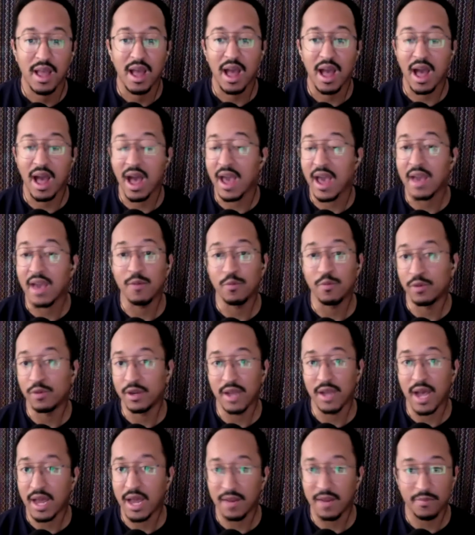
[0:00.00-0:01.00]
I would
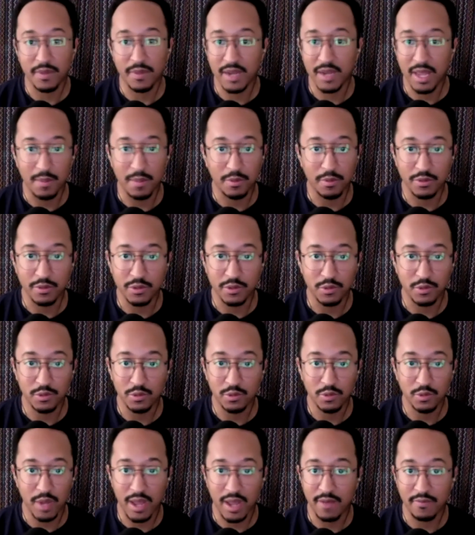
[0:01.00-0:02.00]
not have been able to
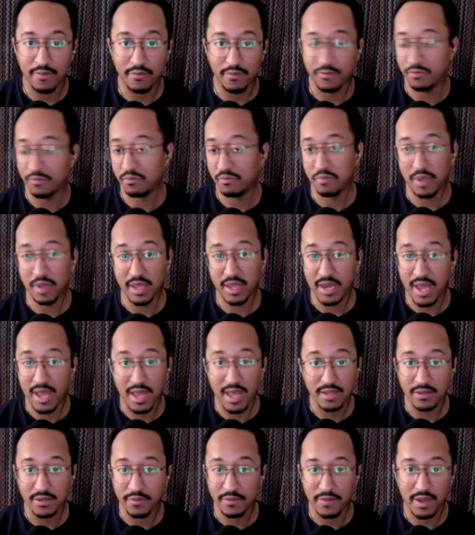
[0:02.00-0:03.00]
have been
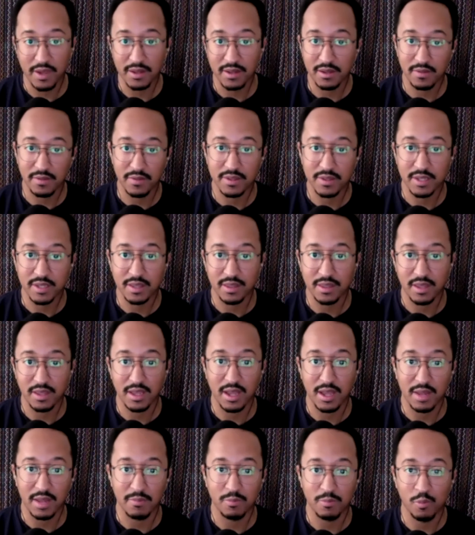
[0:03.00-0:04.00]
as effective as I think
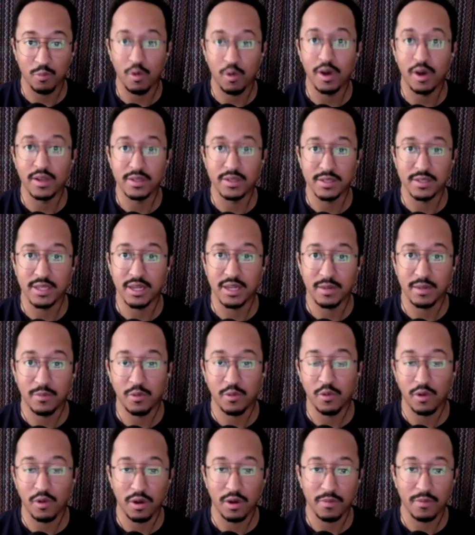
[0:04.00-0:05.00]
I was in a
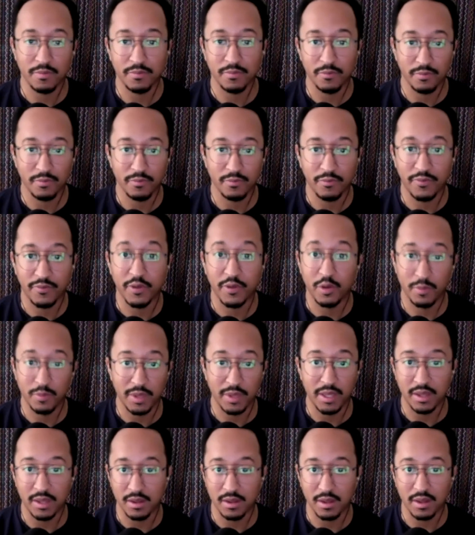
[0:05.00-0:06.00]
more
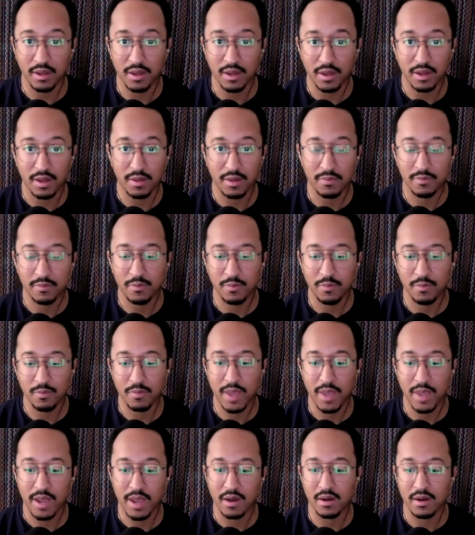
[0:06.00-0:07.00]
filming uh,
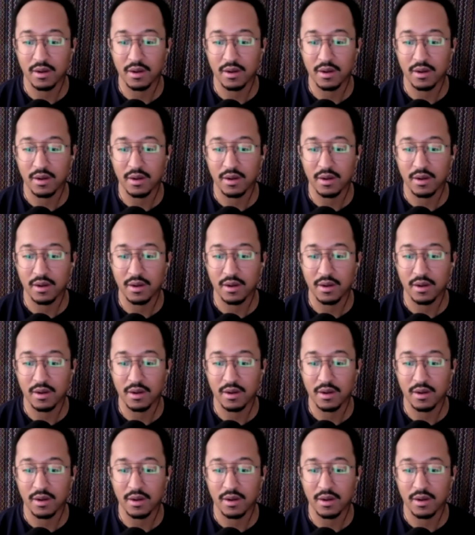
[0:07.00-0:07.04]
manner.